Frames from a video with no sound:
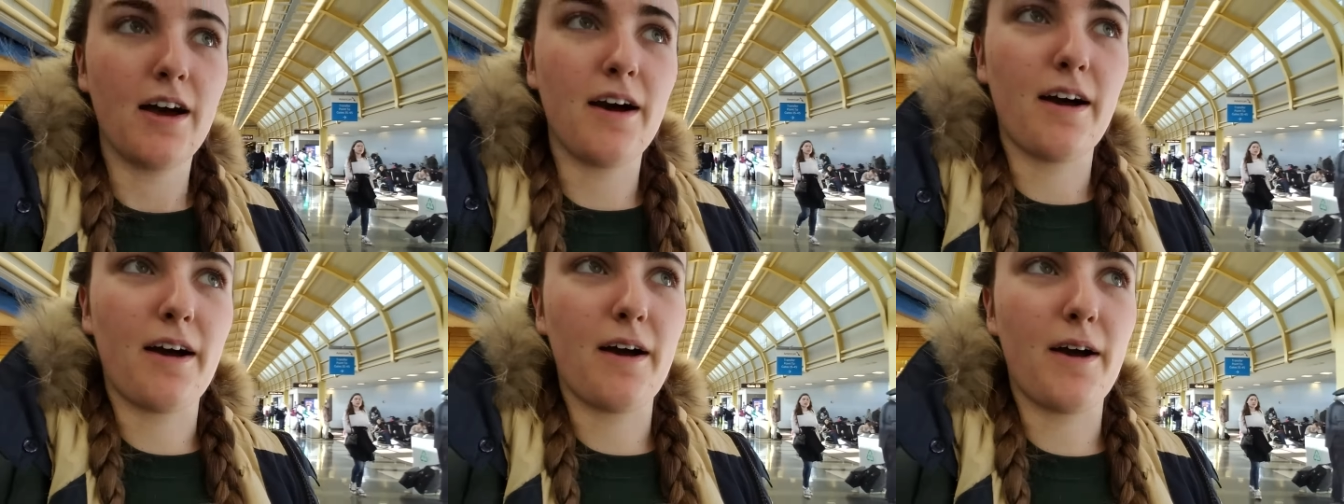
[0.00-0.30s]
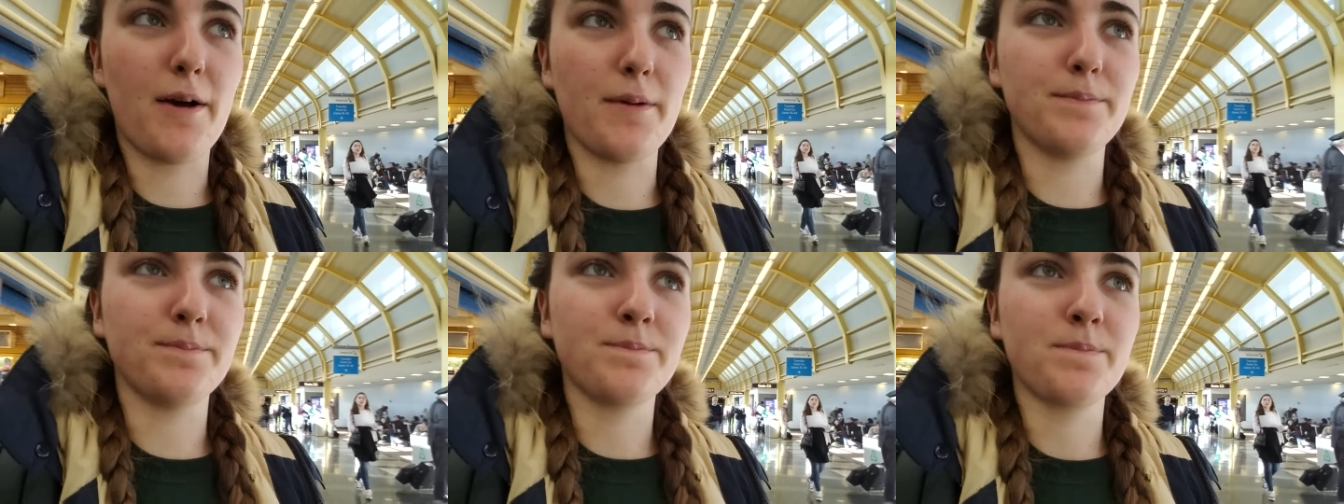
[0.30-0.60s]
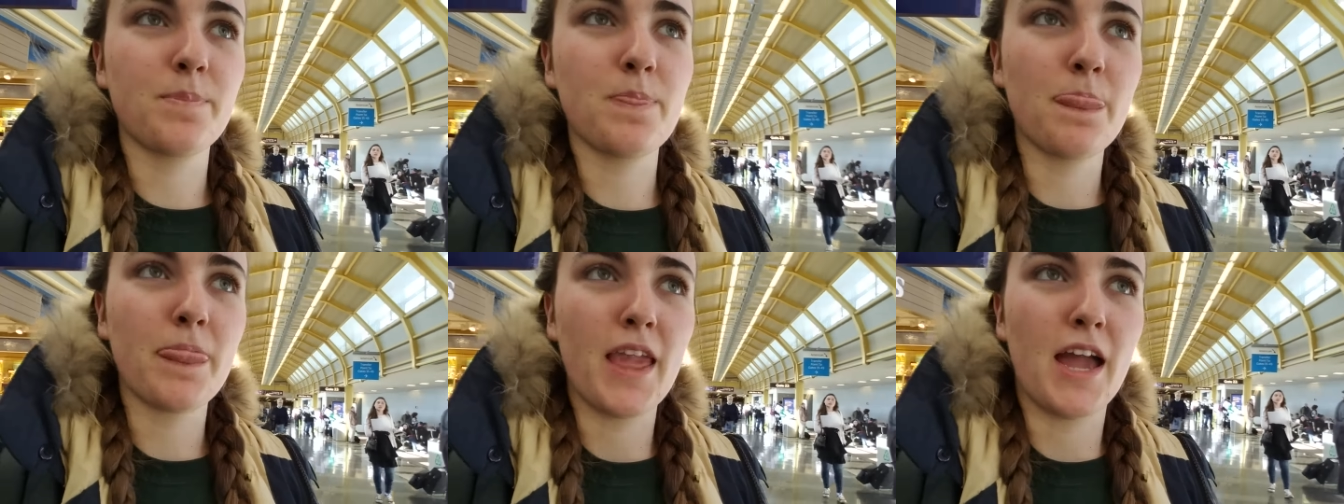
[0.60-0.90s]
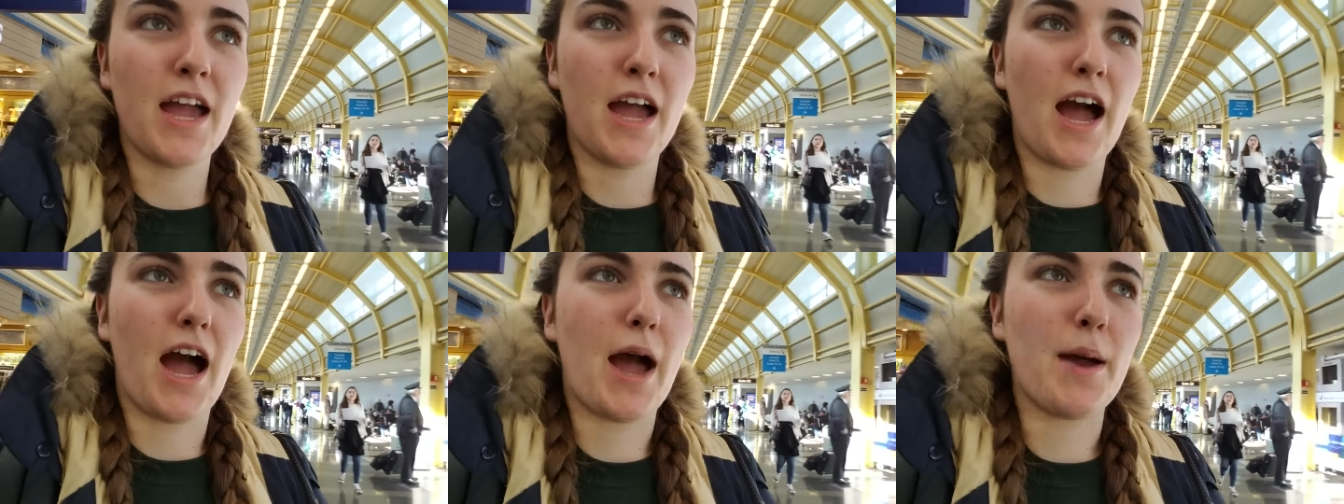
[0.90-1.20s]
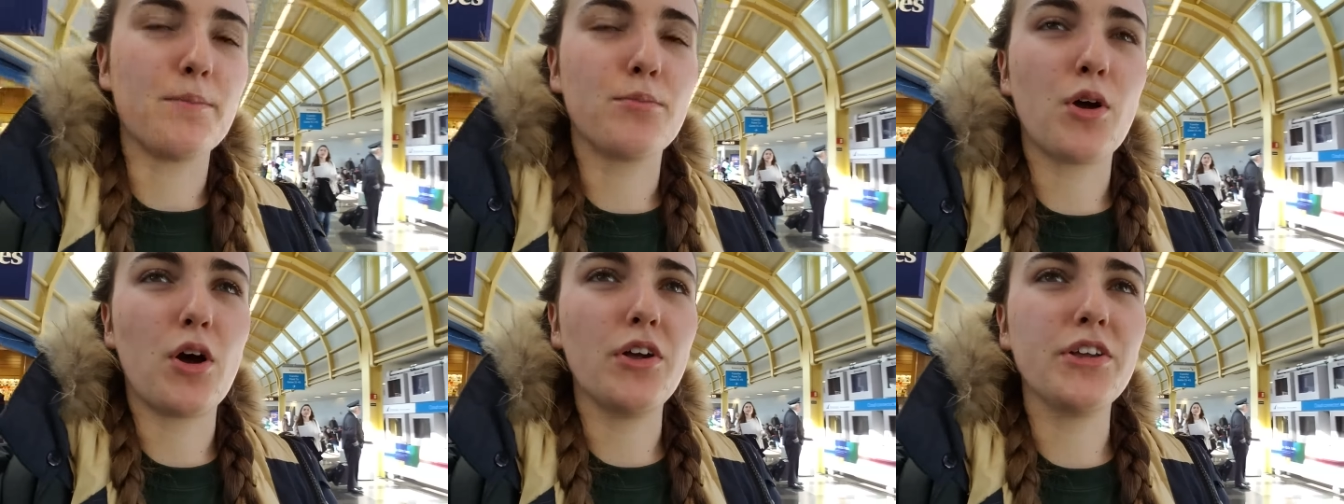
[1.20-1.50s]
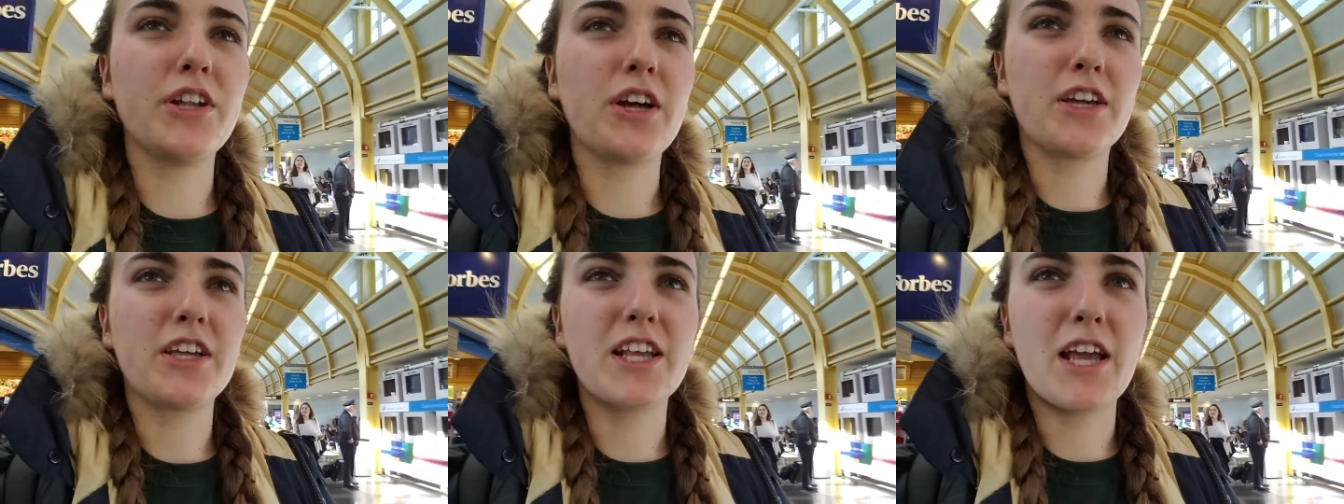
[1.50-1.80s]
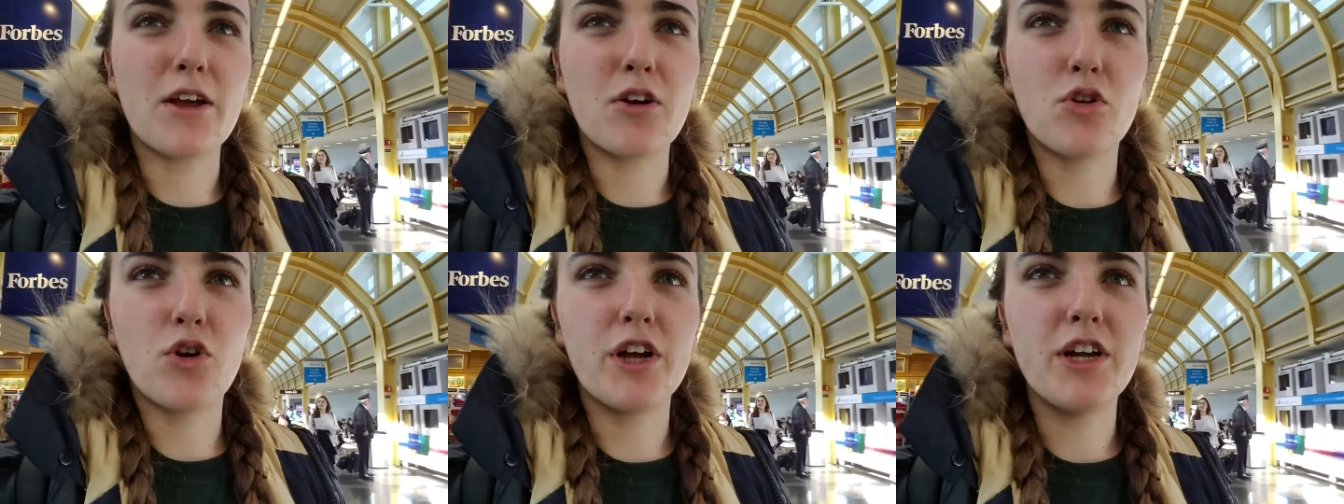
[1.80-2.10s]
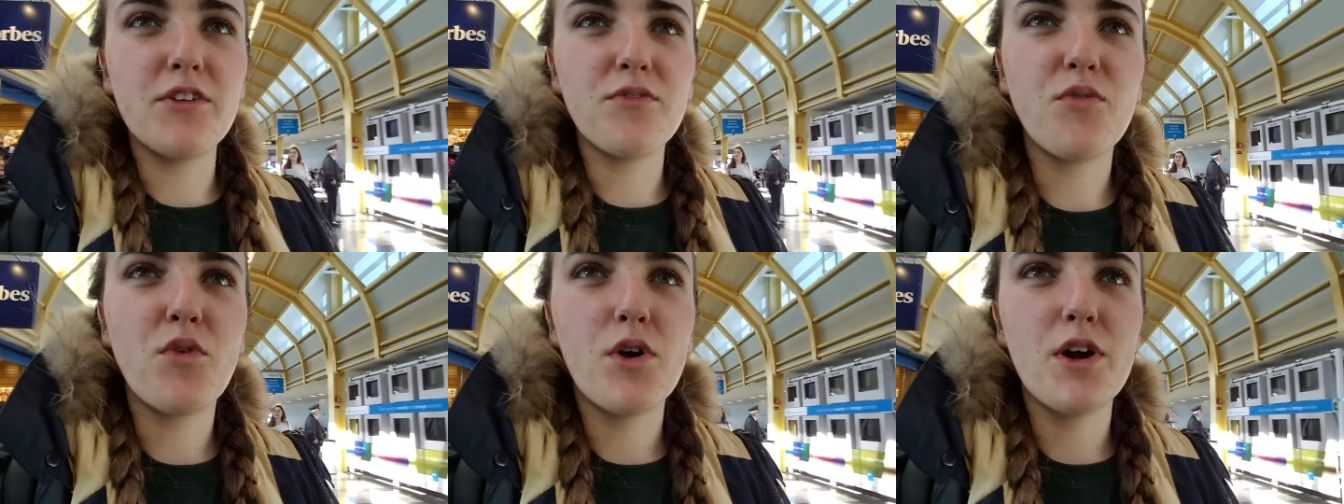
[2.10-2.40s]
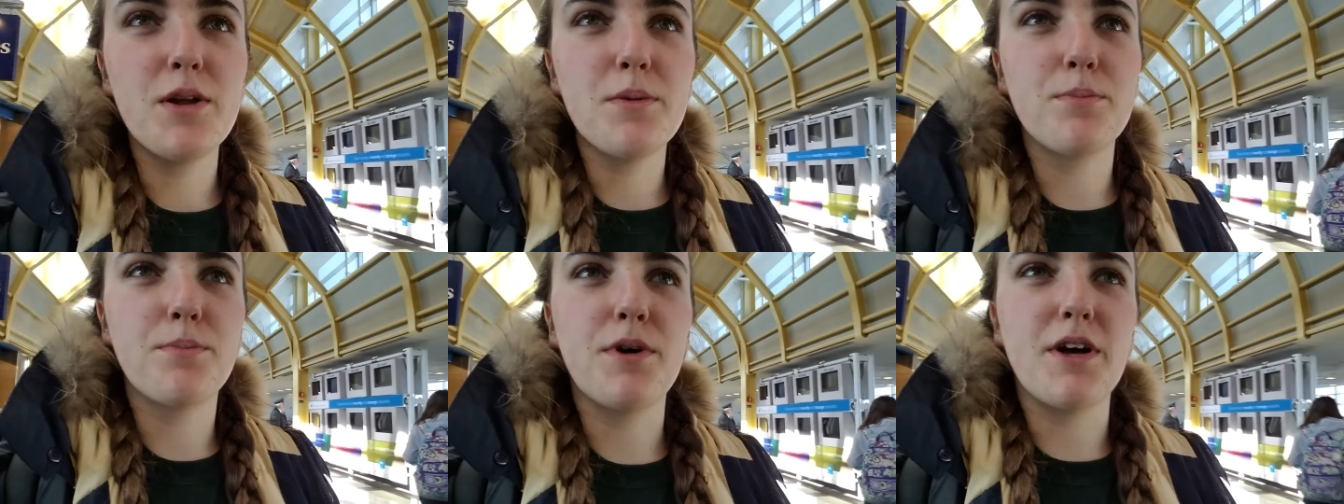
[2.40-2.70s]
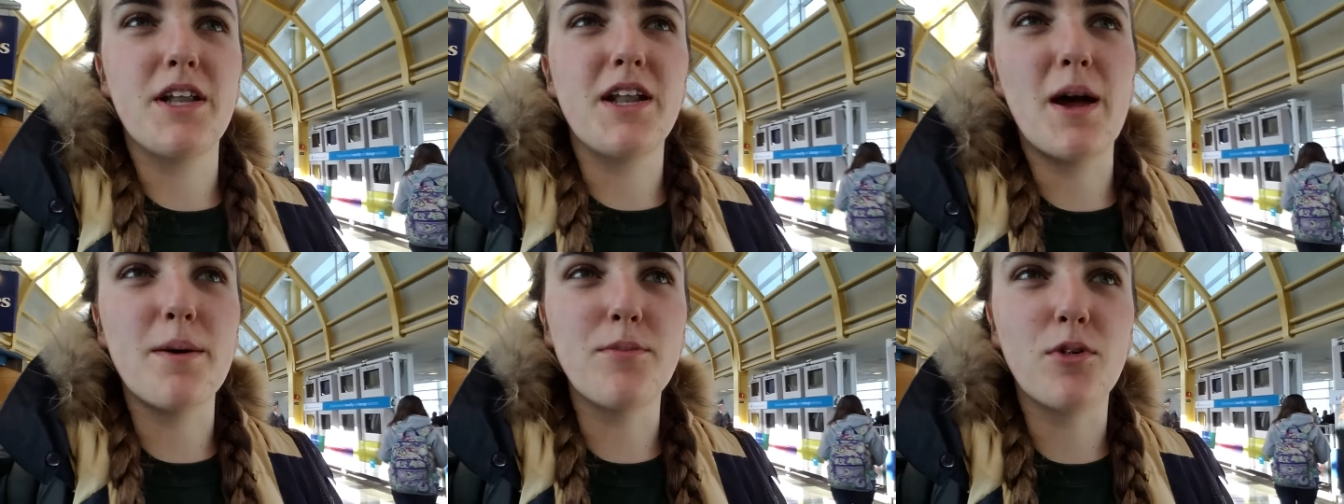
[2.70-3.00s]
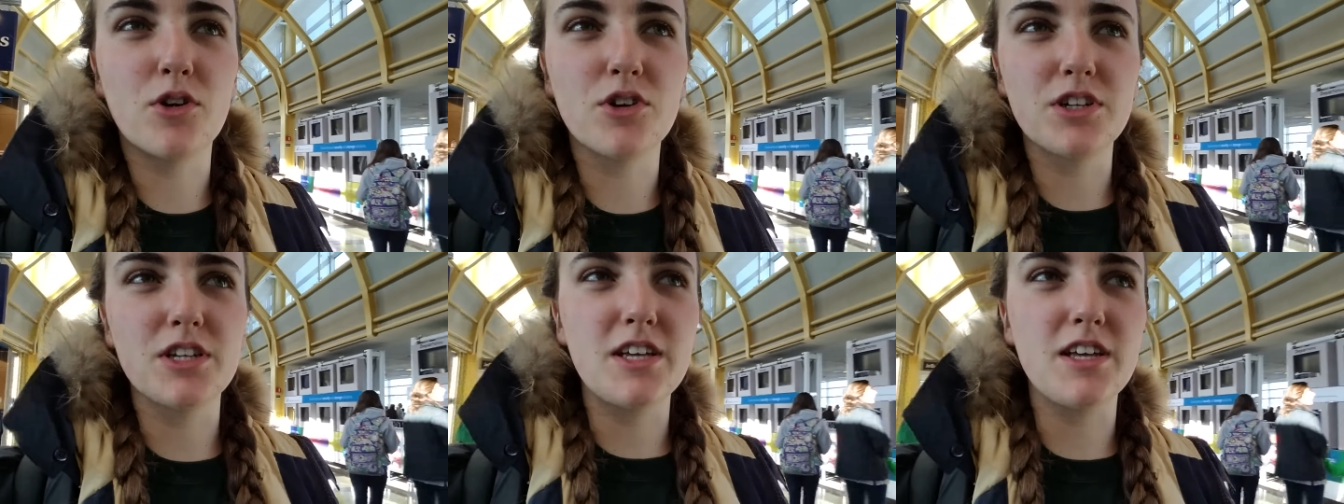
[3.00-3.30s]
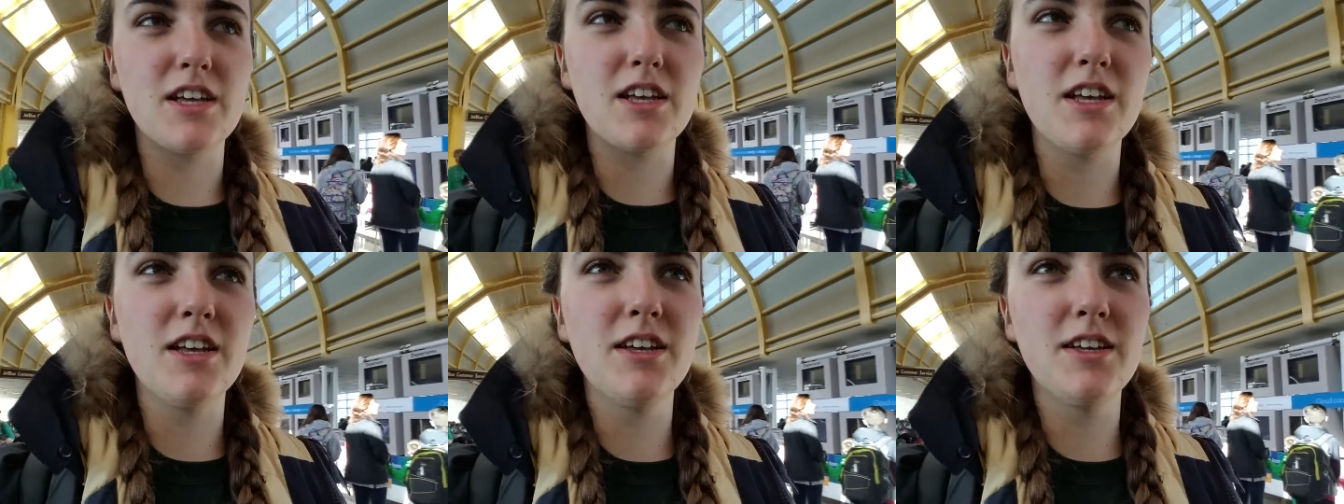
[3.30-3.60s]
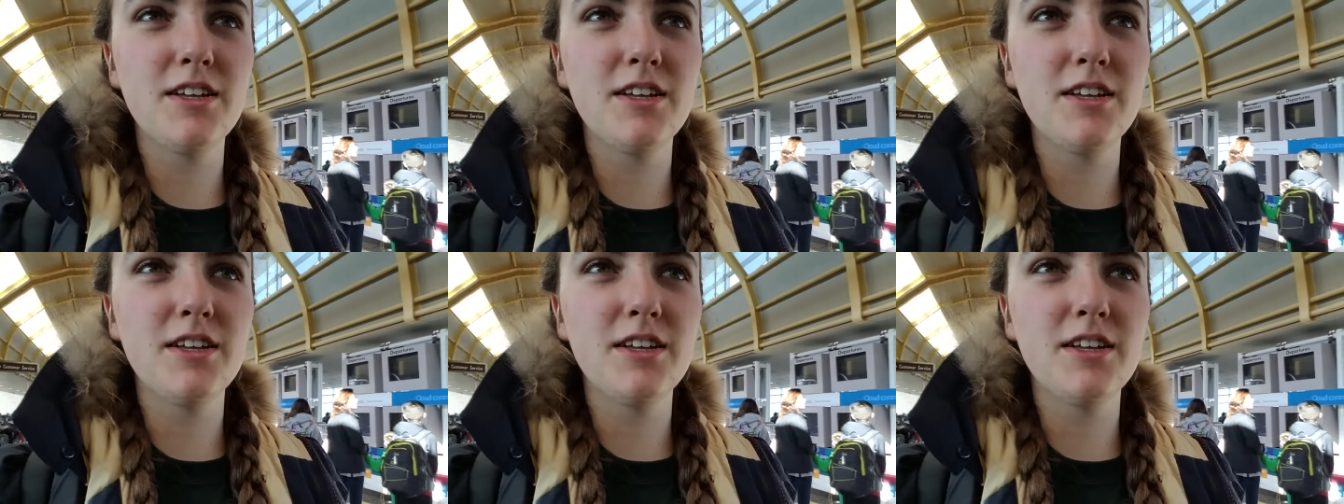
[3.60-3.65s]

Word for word: Um, I'm probably not going to get credit for it, but I'm already